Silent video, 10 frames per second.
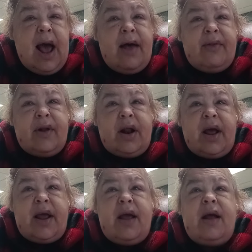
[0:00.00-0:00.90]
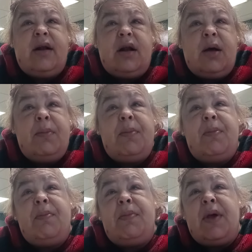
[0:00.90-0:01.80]
And then I end up
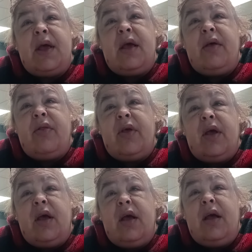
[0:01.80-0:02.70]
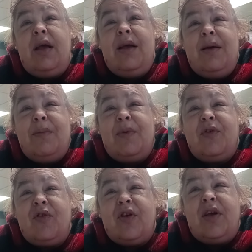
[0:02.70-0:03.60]
being the
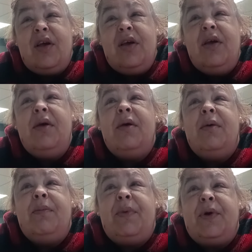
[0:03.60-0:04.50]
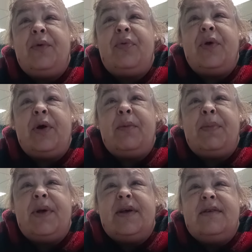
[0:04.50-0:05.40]
basically peer
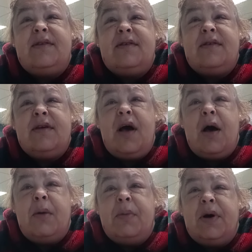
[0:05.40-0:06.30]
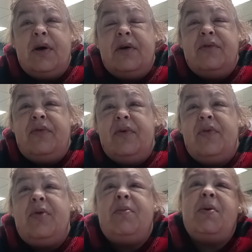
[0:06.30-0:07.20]
therapist above
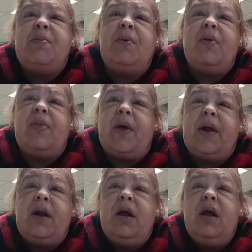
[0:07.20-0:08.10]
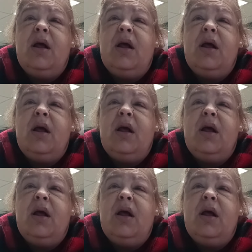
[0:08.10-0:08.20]
the people that